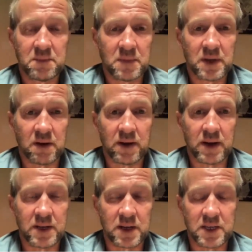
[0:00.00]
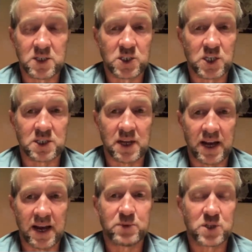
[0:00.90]
you know it, it's just
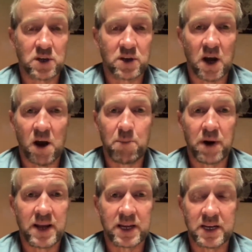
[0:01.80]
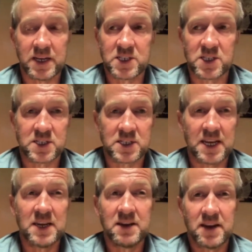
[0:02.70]
absolutely heartbreaking and to
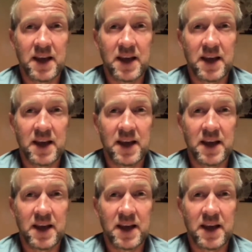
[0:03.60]
see